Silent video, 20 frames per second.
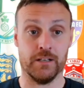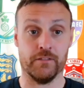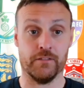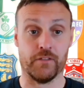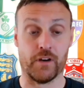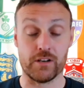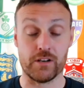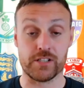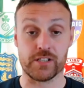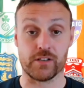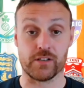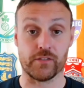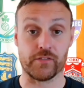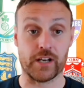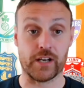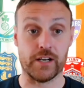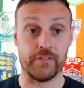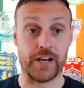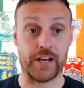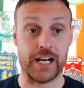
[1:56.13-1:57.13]
Forrester goes
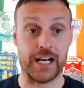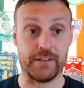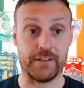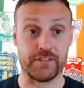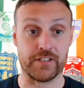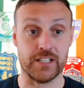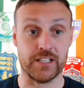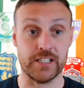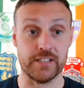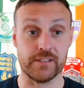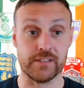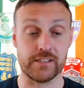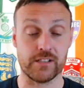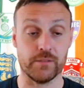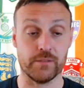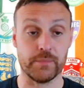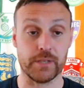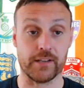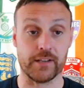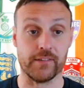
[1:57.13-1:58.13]
off at half time. That's
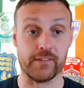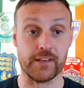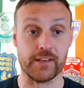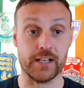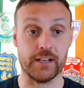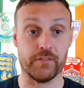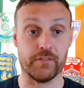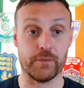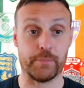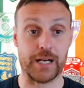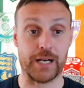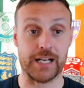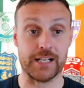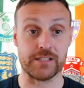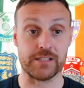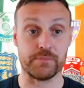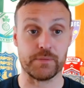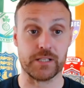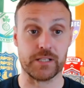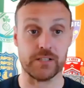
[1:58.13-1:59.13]
going to be a concern for
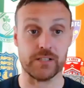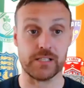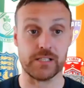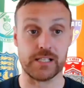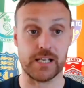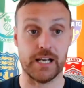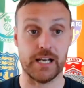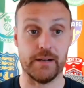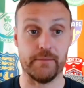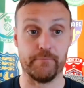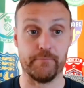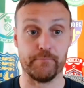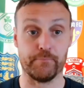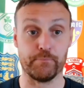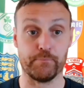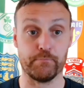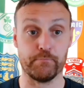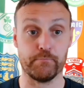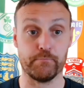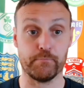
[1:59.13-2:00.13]
Pats because
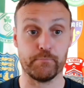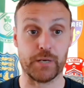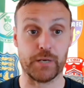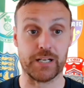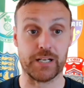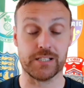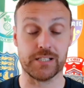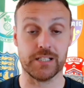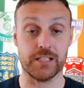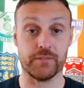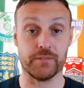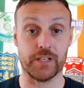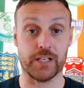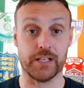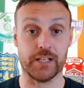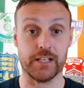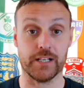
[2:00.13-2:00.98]
personally I'm not